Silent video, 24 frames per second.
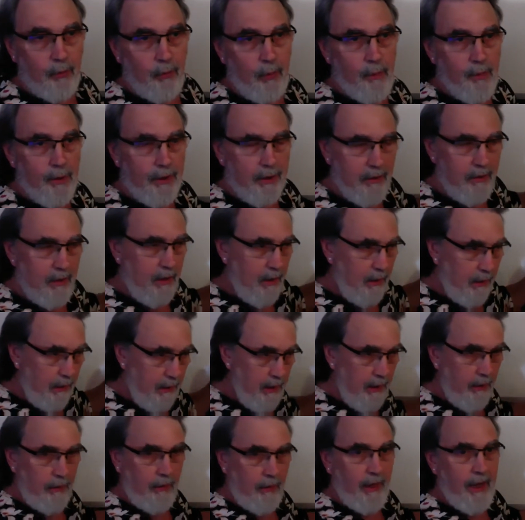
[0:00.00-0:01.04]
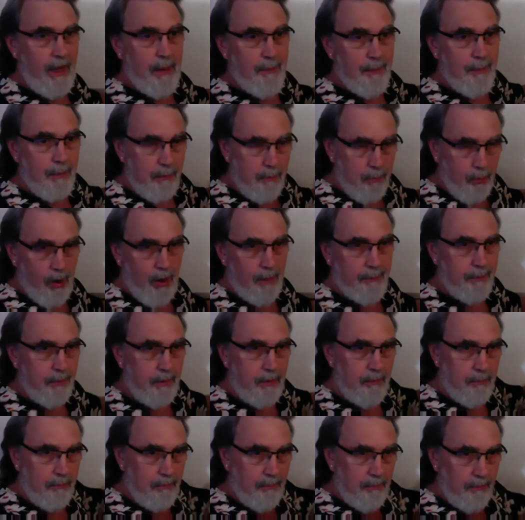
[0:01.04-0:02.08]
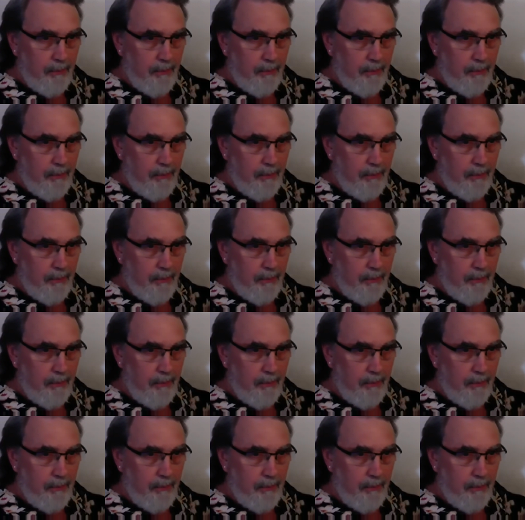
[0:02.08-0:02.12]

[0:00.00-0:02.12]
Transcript: We want to get it to happen, prompt it,